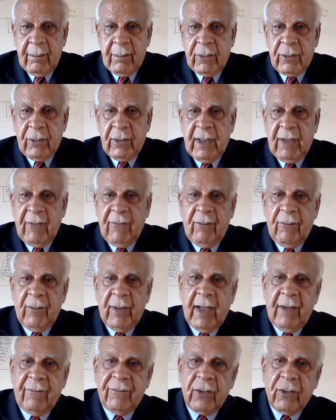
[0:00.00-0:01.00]
So therefore,
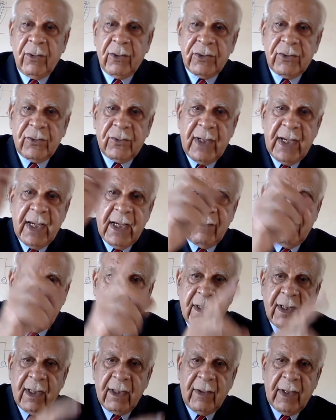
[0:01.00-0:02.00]
we'll have to go straight. We
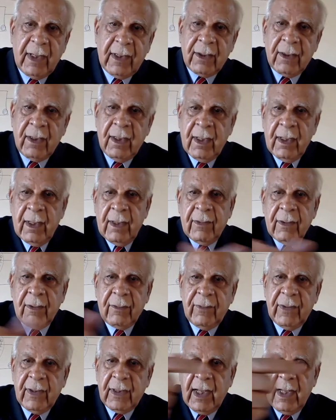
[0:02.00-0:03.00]
can't
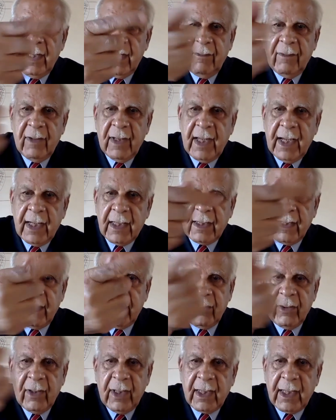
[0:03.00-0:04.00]
have a line
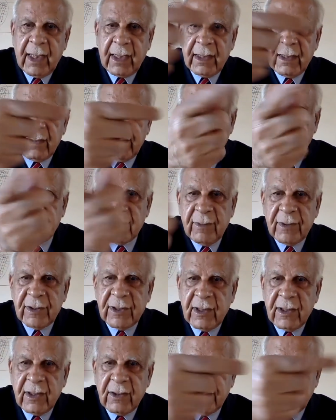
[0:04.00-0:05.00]
going like the
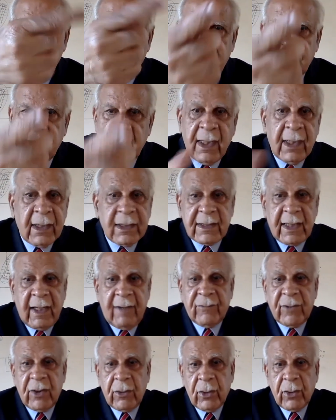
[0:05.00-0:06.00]
transmission this way.
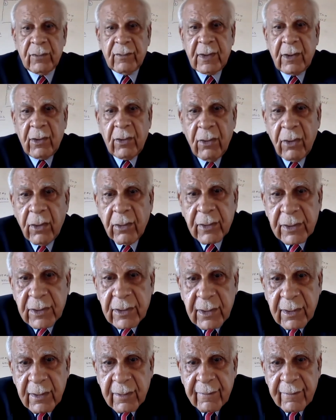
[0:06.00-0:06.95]
Same thing goes with the roads.